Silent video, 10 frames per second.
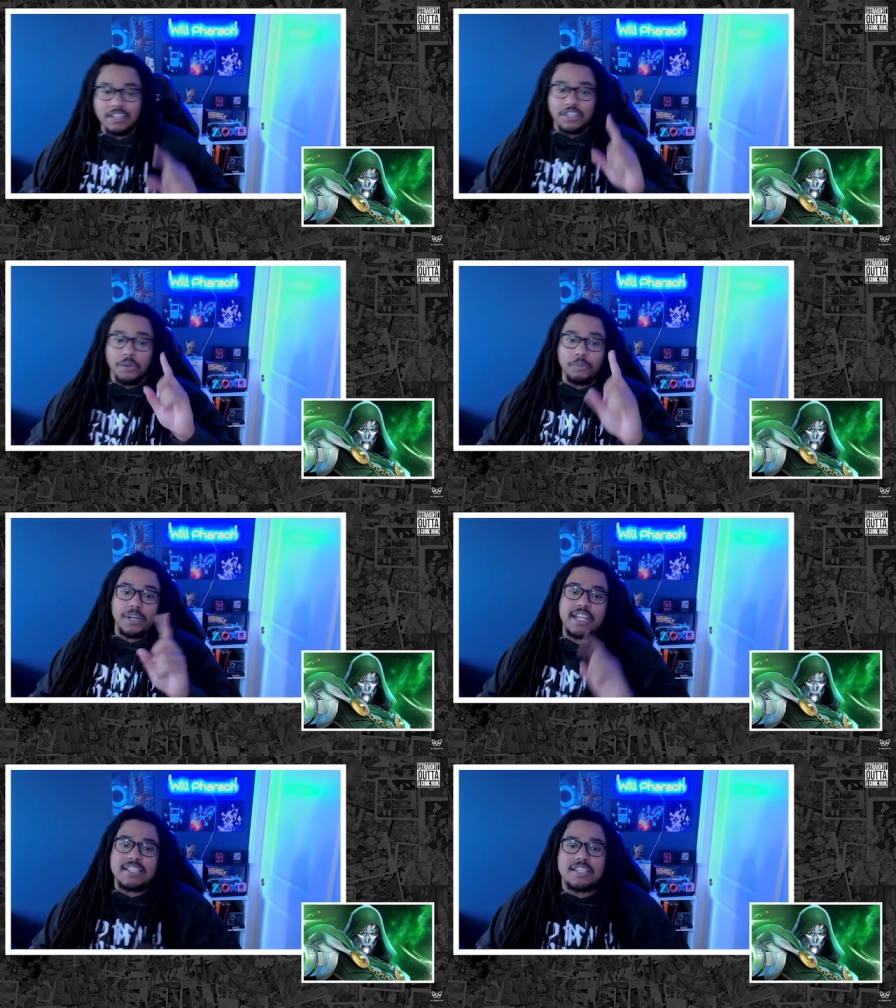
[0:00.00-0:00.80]
The
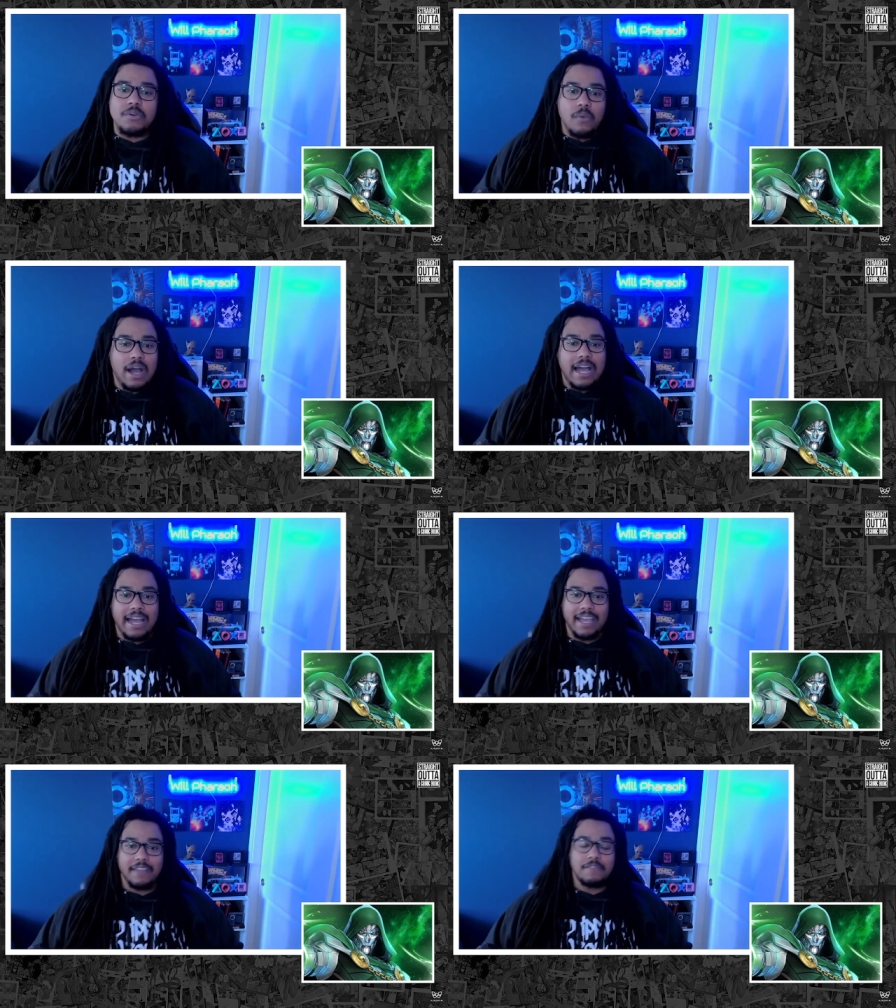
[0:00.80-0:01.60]
reason
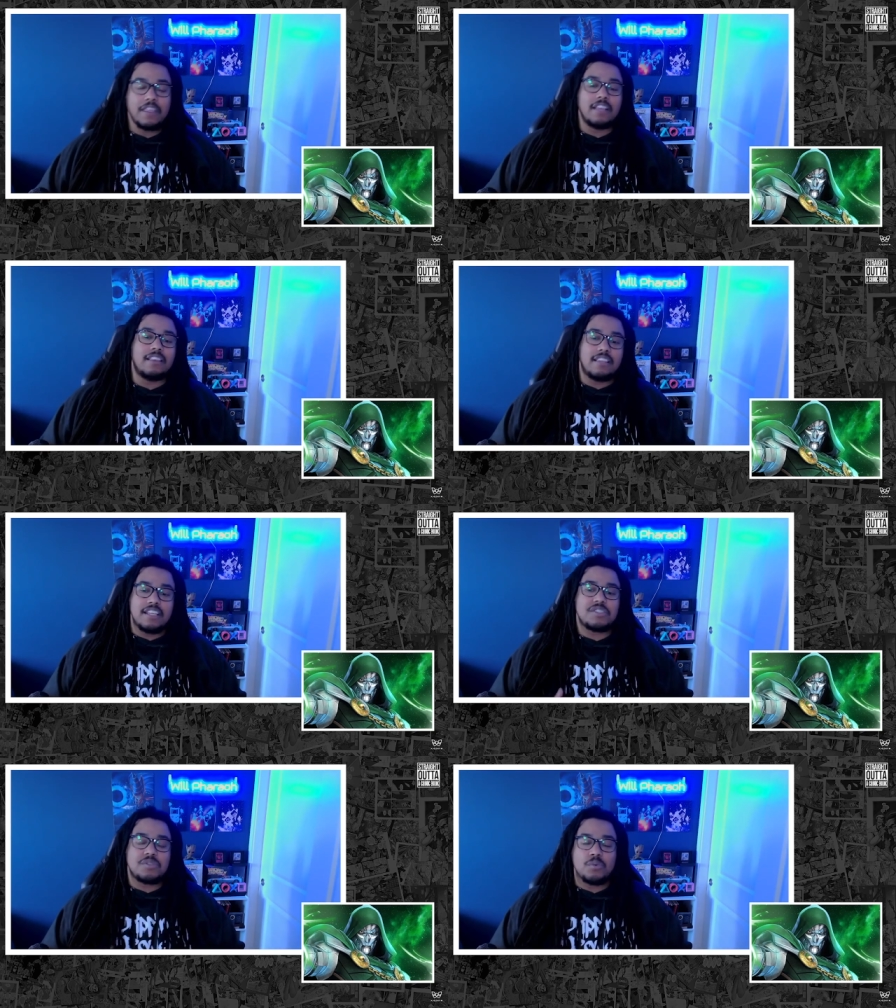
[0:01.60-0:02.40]
why
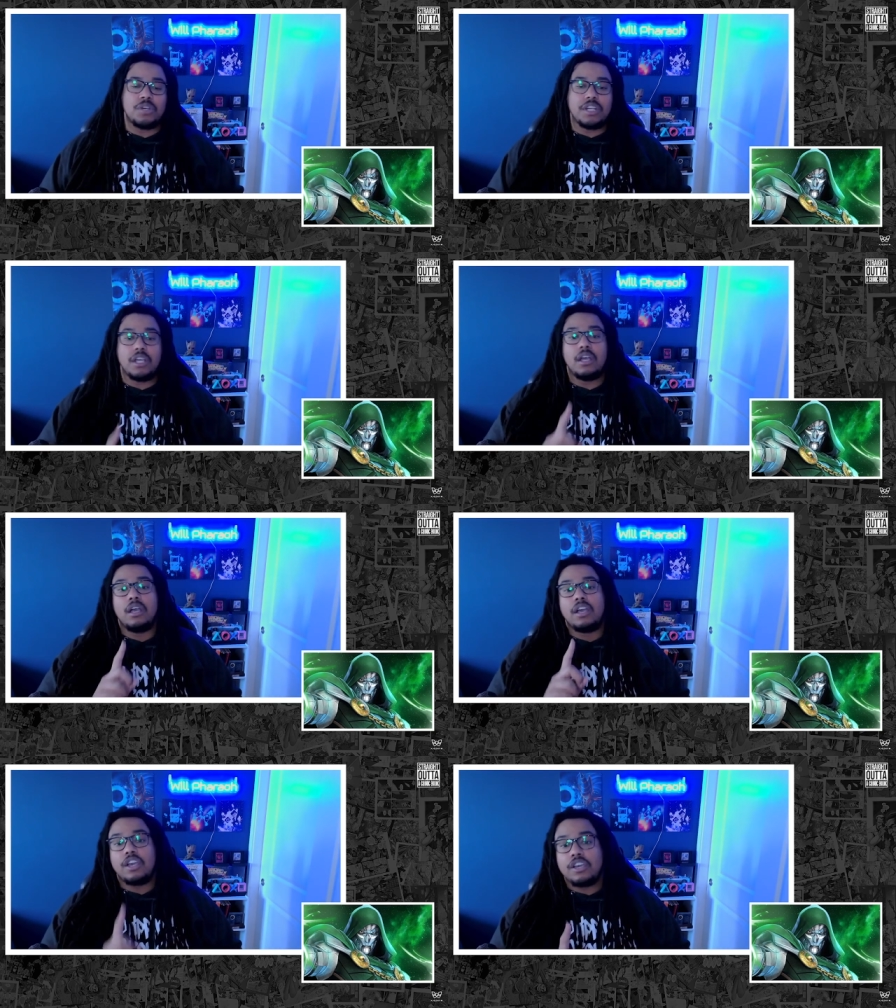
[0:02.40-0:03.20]
this one
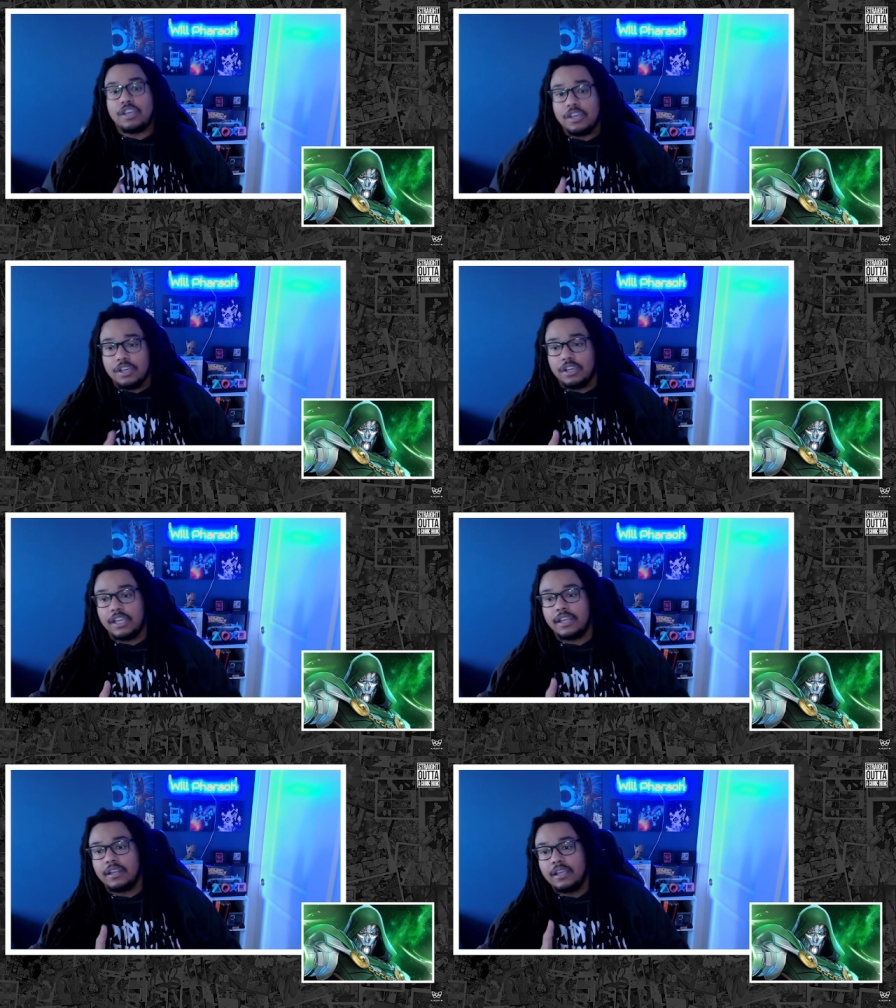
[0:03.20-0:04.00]

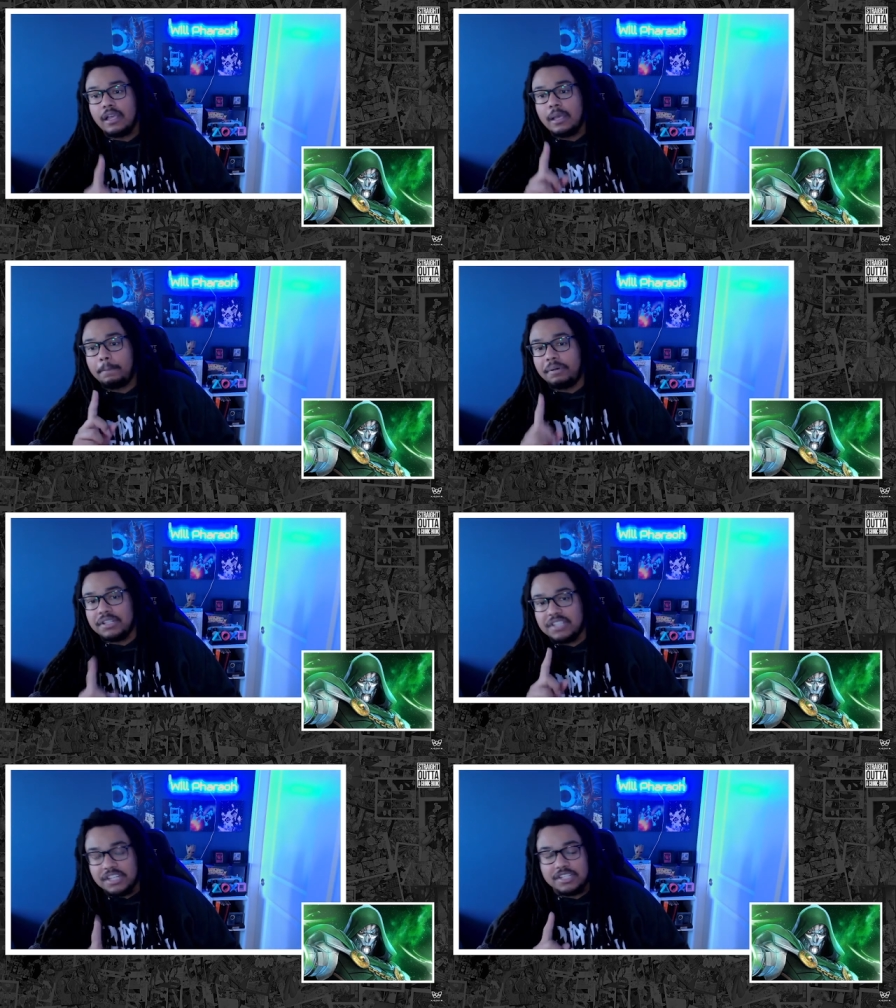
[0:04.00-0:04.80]
could
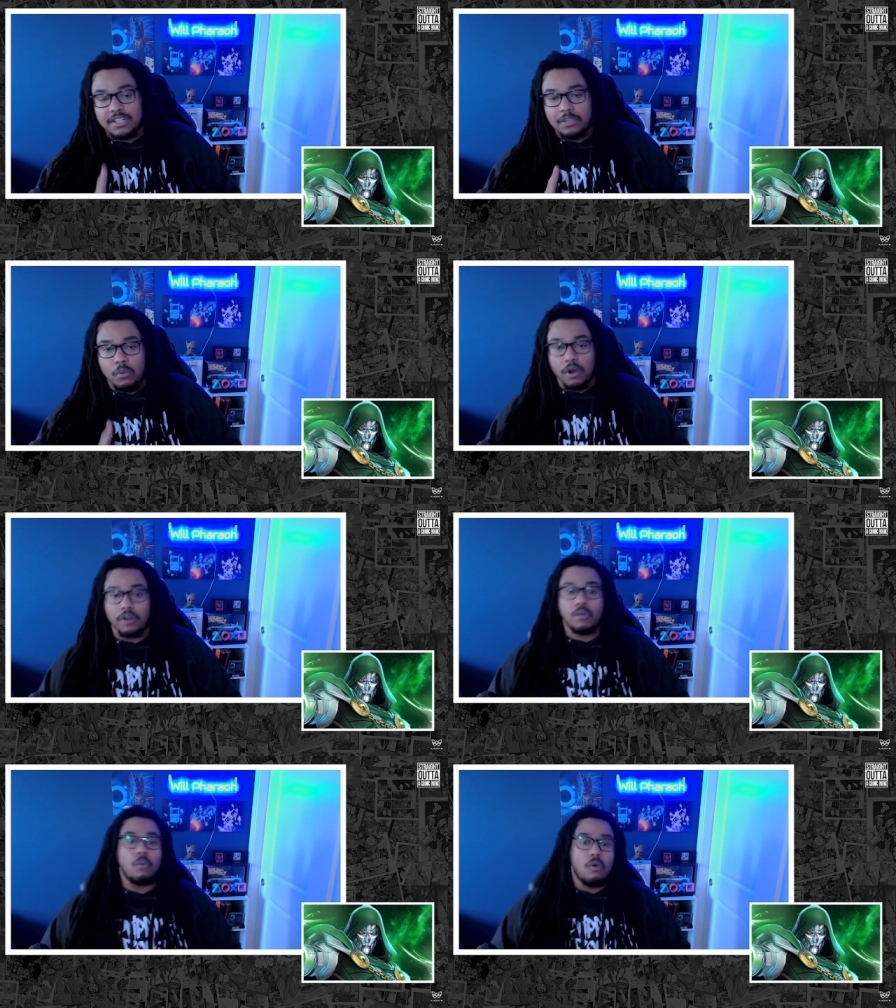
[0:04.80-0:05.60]
potentially
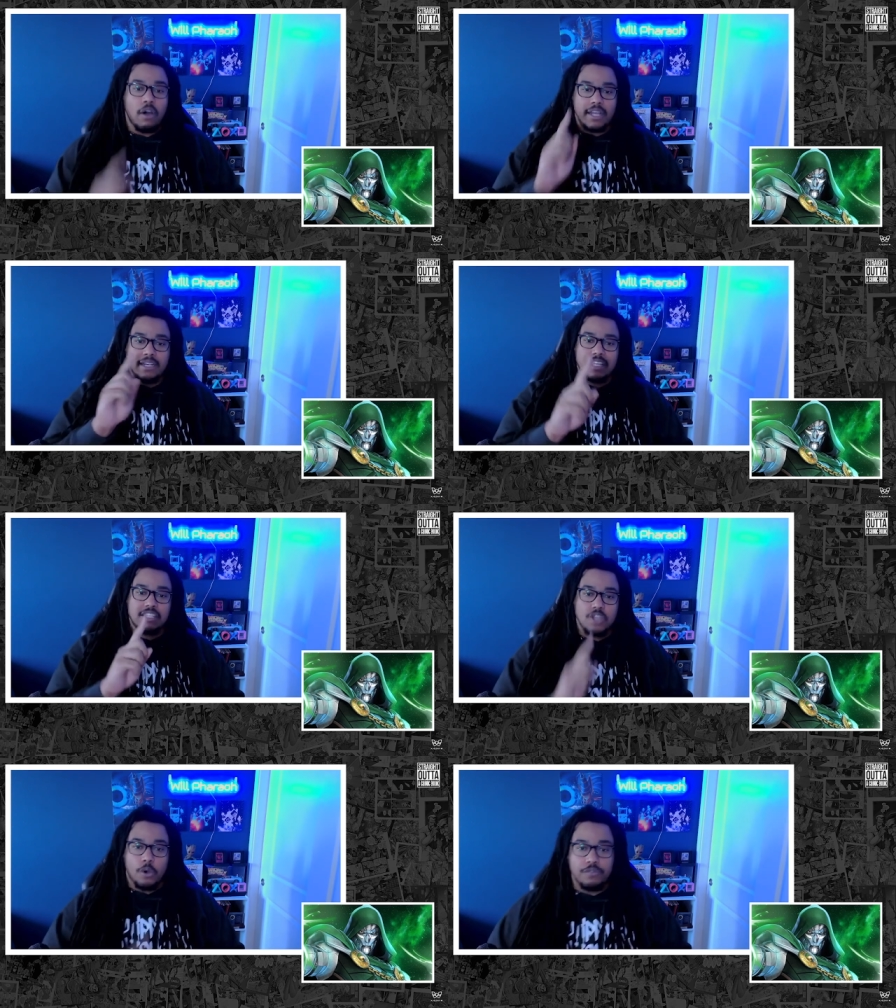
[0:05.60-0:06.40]
work, one,
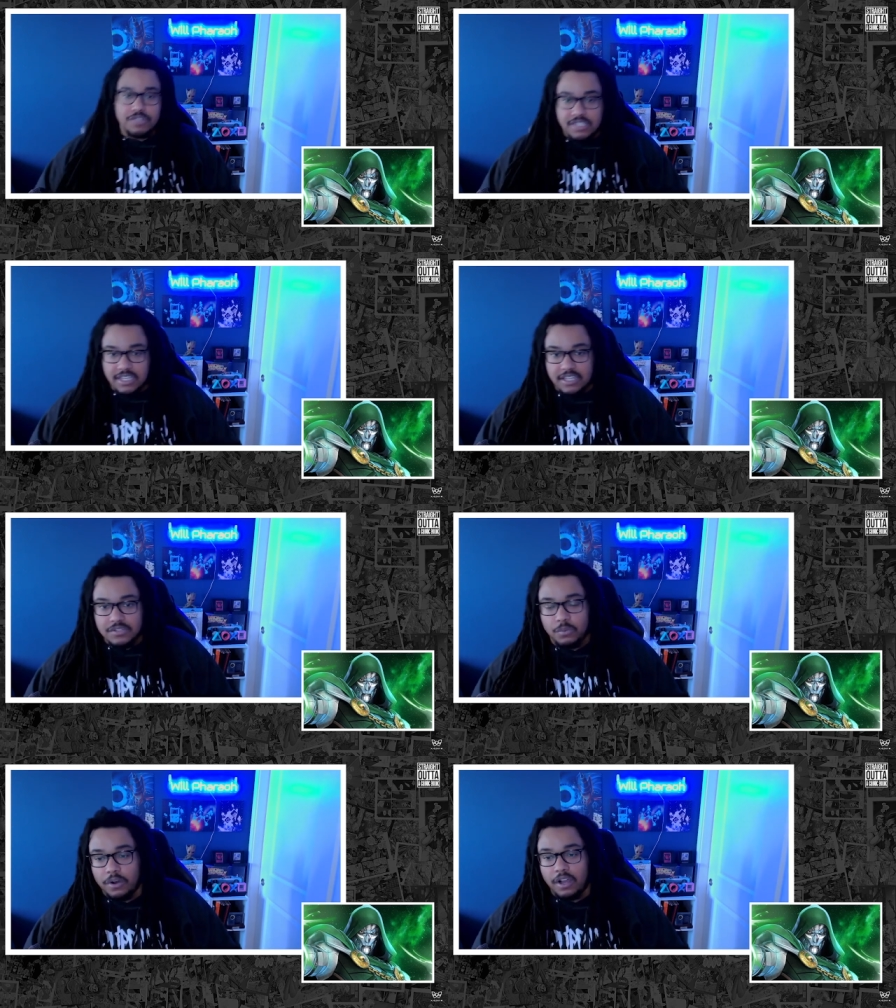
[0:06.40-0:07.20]
it's
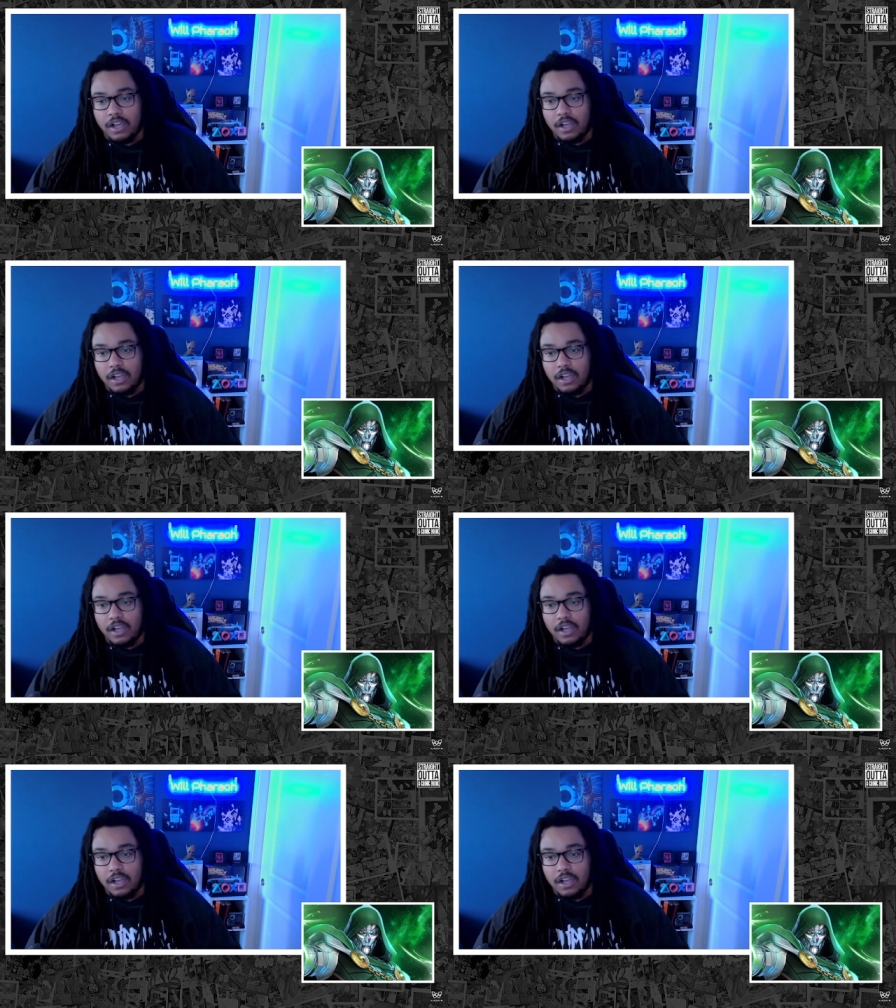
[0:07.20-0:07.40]
overseas where